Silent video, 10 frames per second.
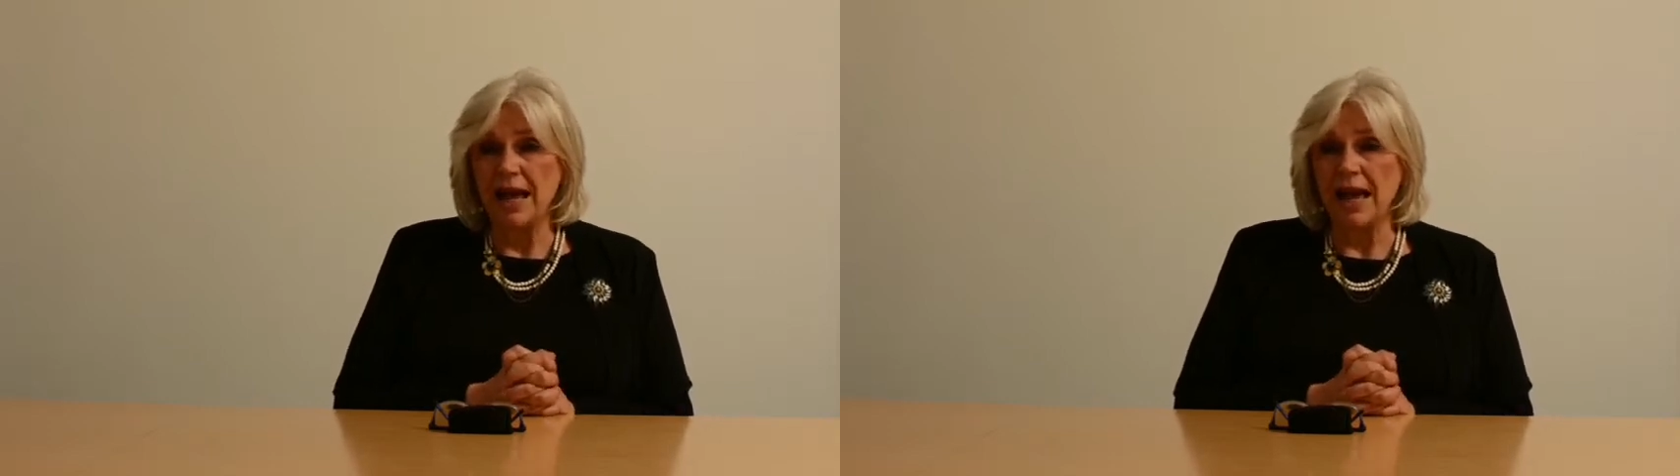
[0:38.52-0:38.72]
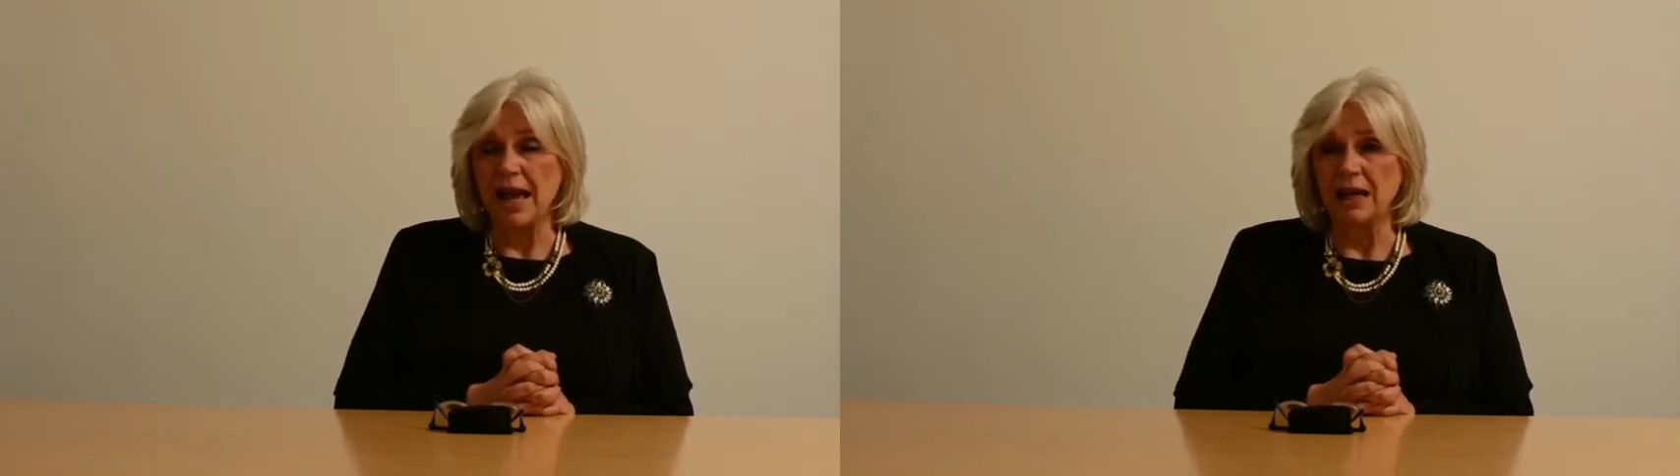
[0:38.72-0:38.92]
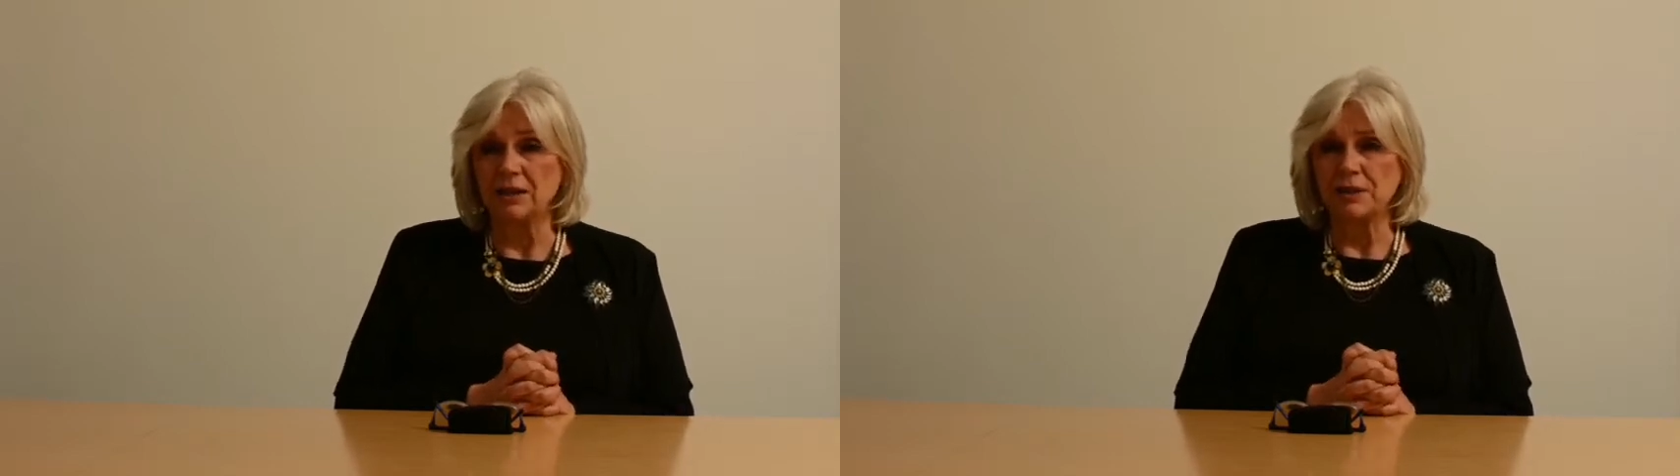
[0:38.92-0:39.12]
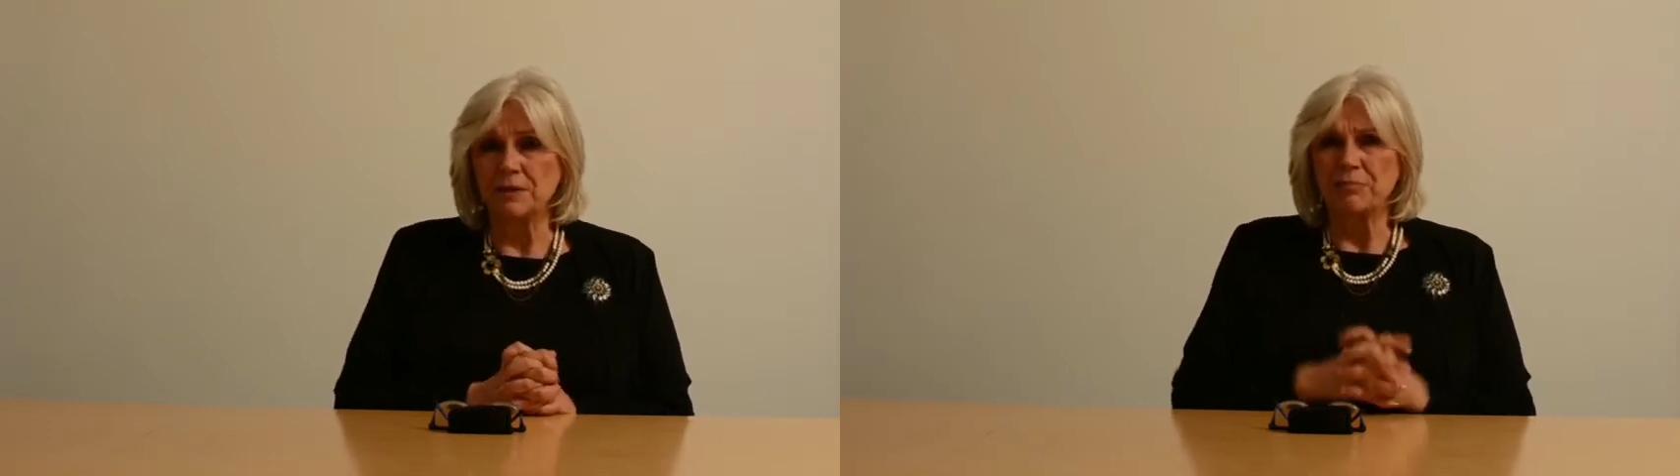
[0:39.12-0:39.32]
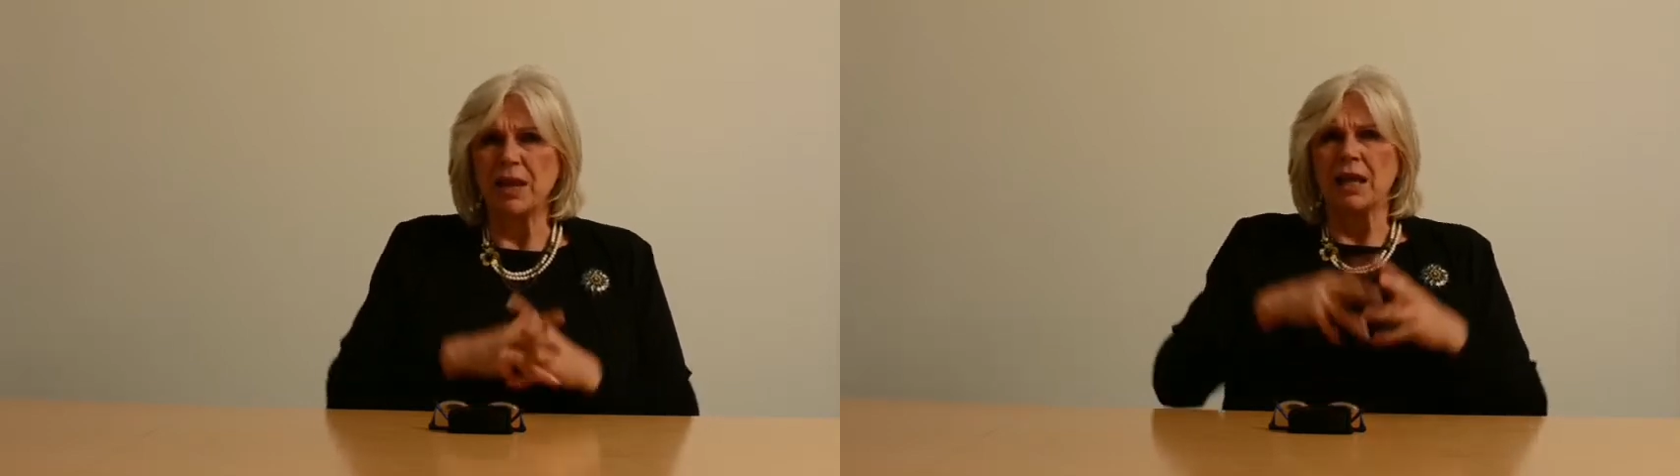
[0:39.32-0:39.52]
and
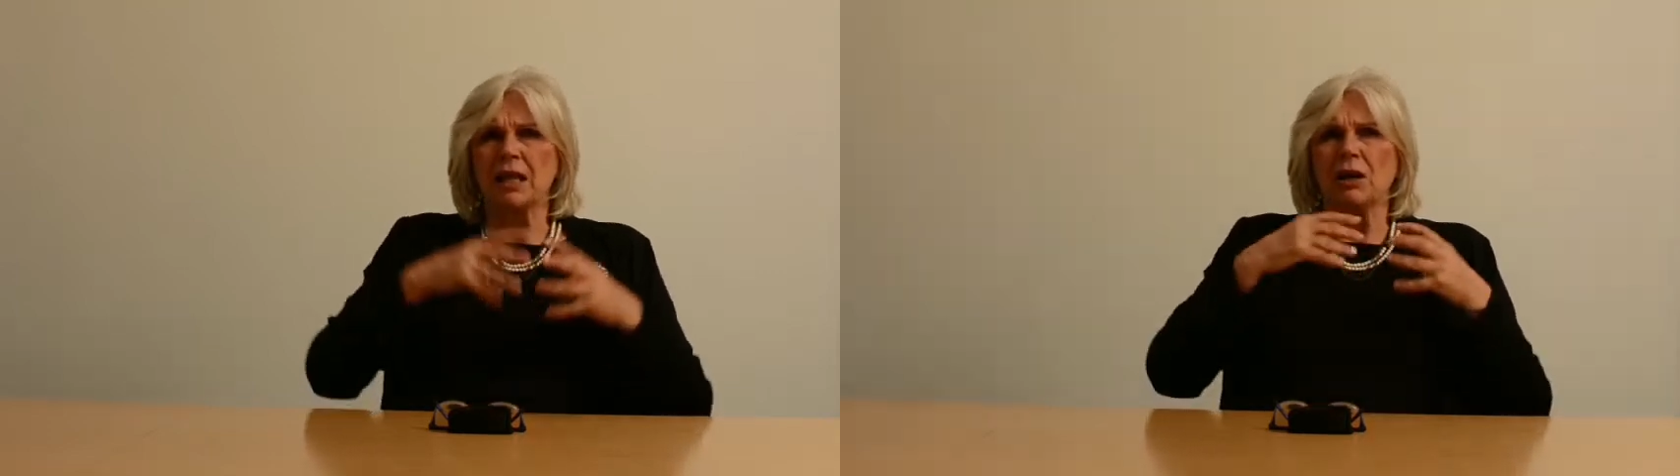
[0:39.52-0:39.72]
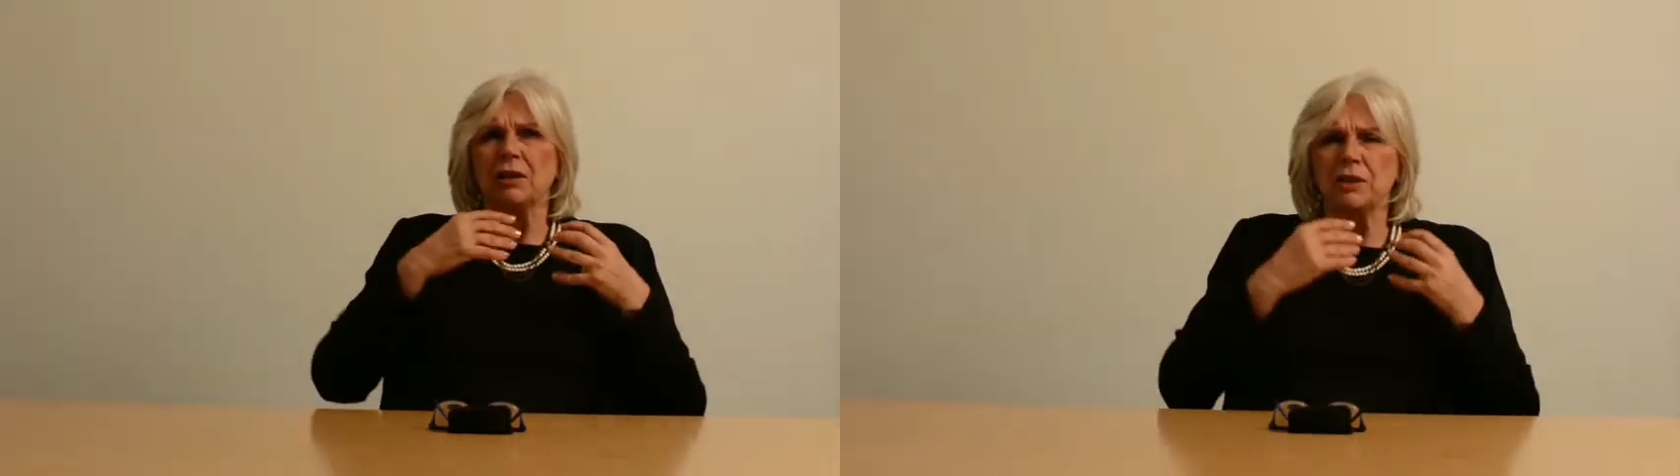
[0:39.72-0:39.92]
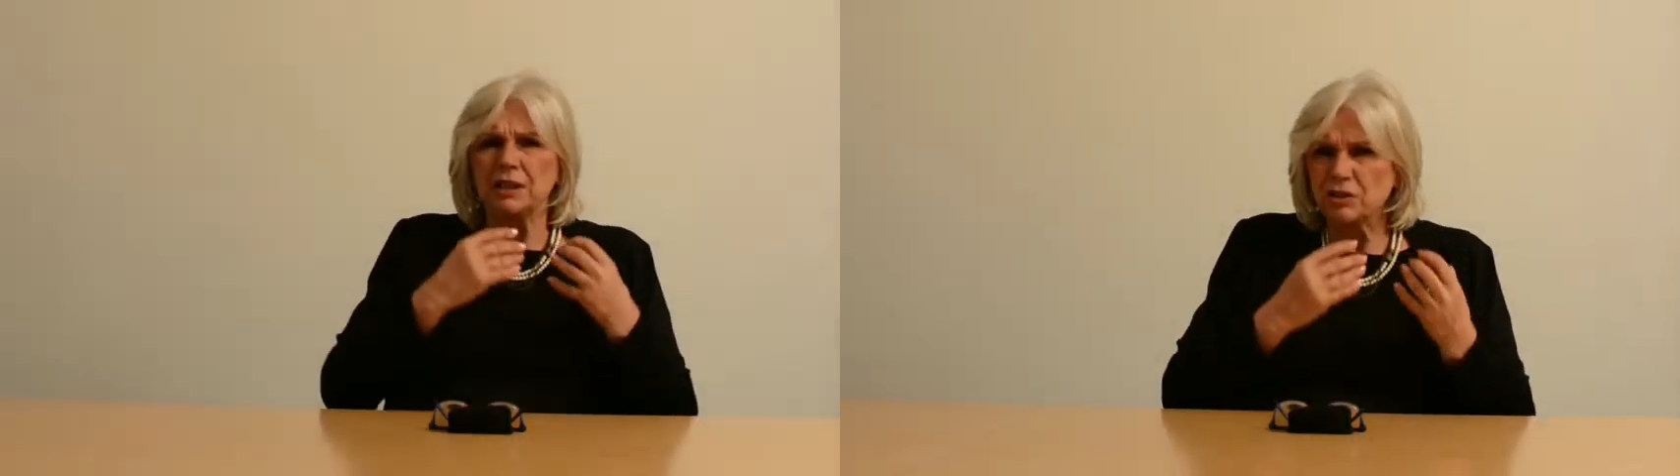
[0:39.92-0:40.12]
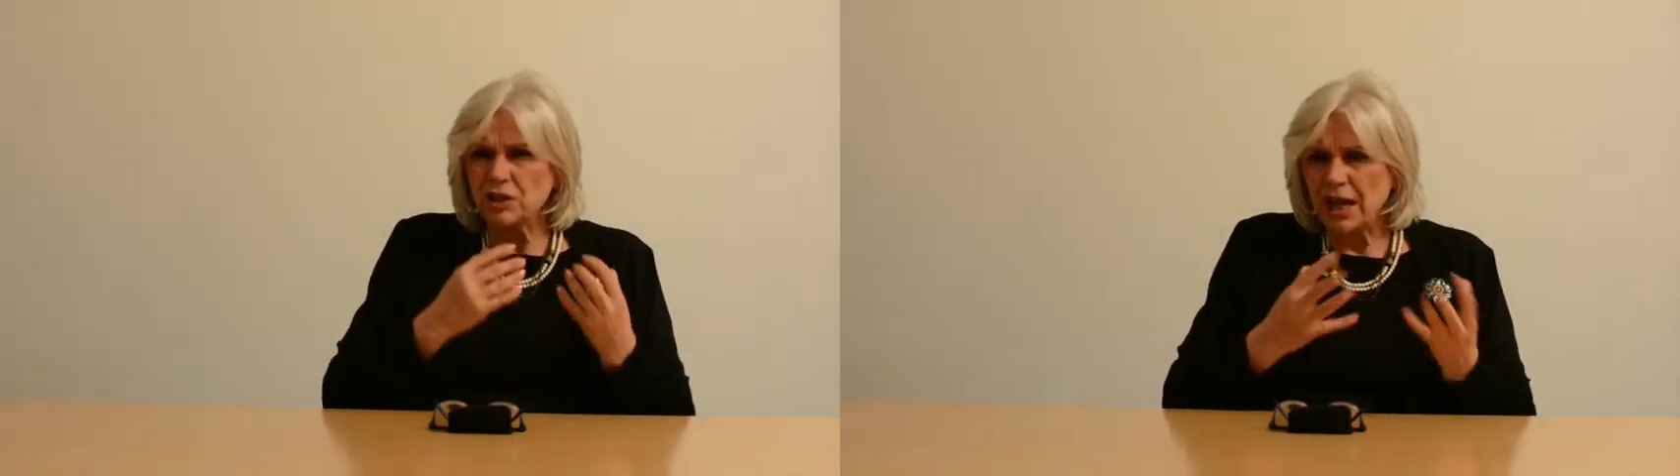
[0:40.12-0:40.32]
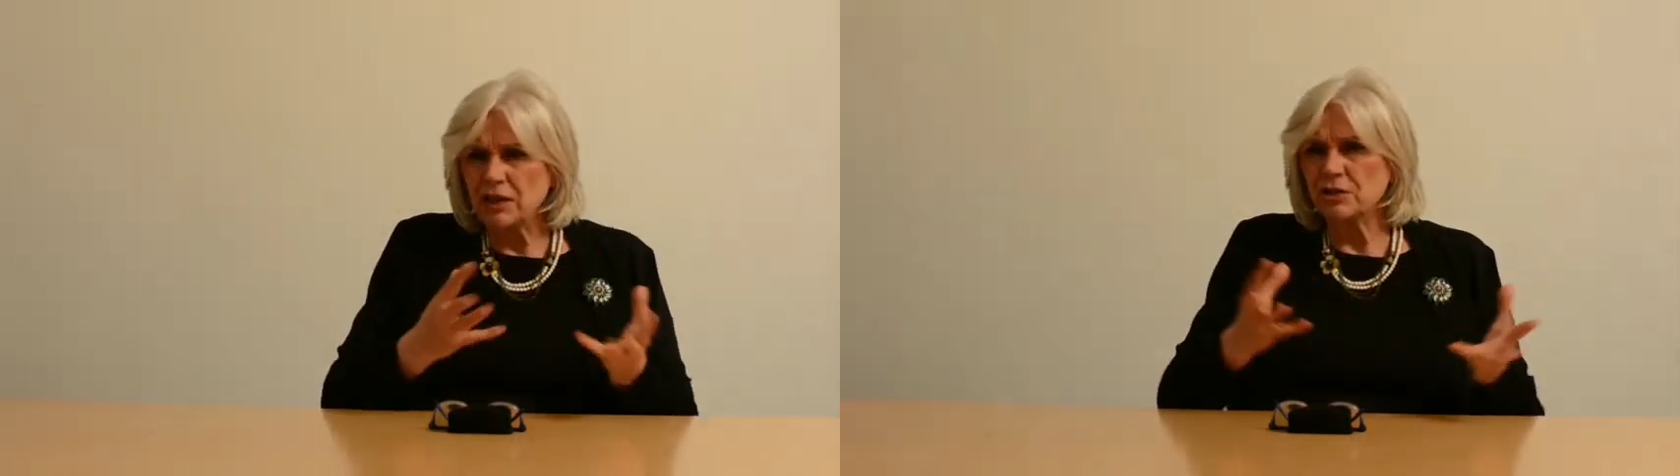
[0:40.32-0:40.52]
these
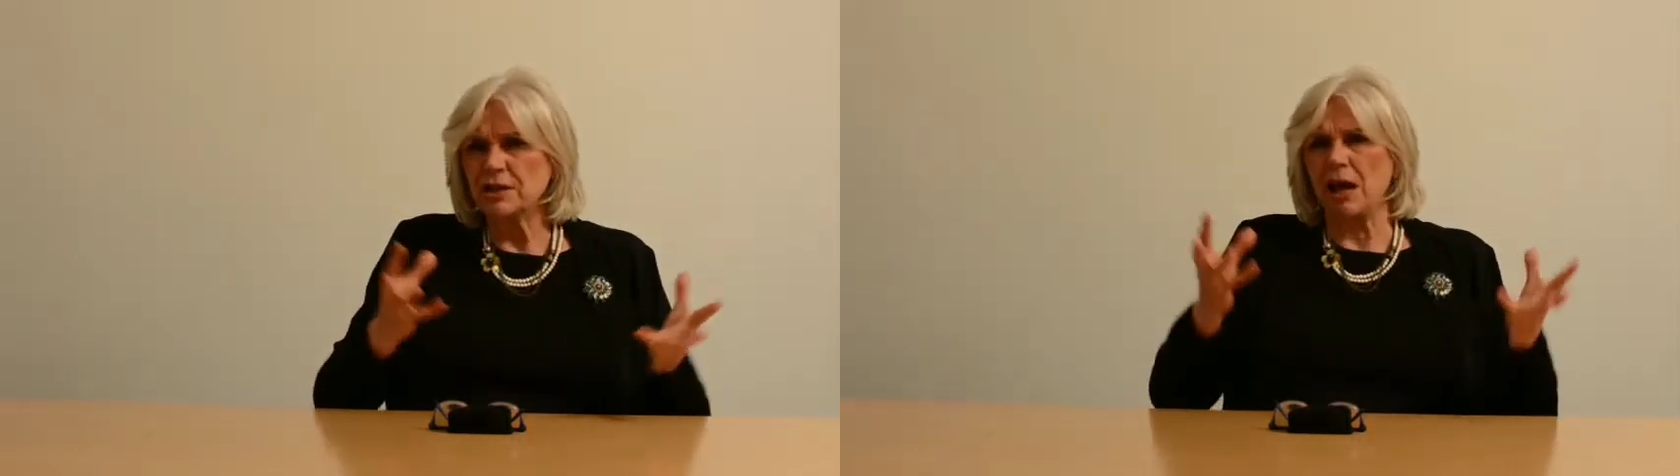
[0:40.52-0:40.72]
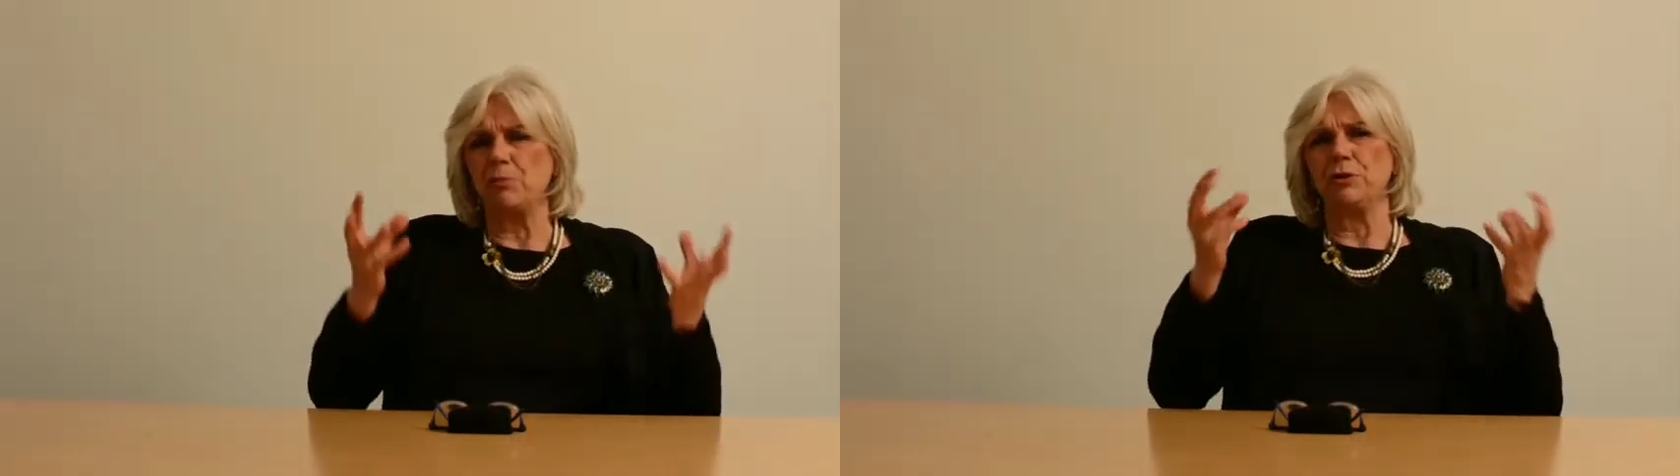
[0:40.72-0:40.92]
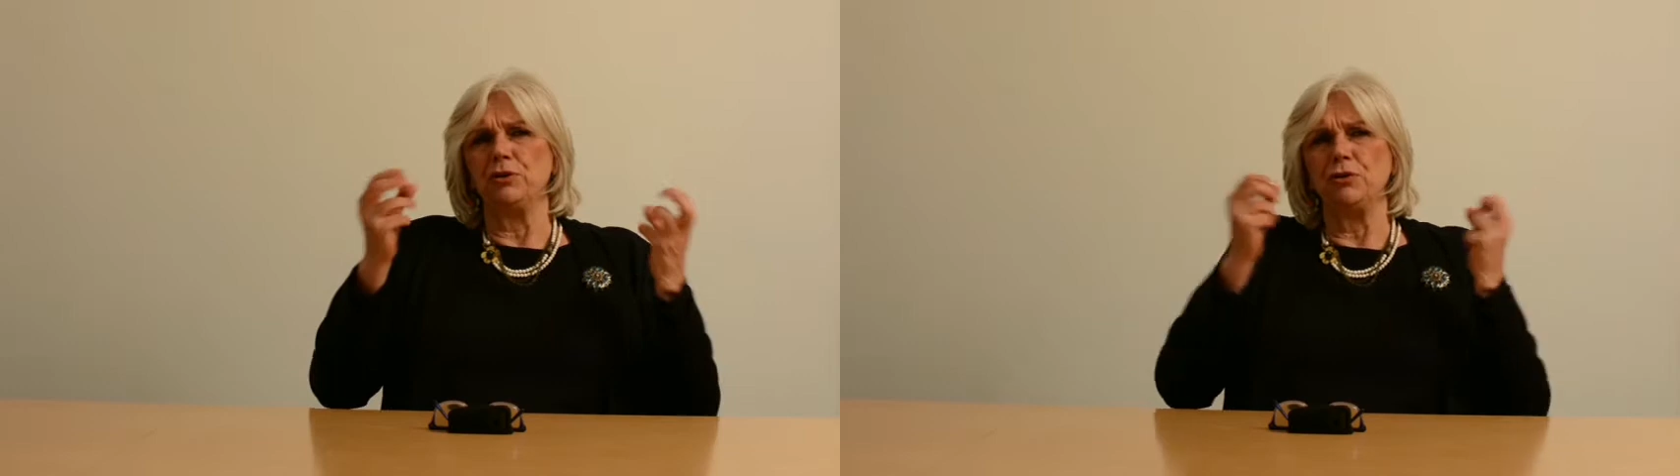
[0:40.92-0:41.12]
changes happen.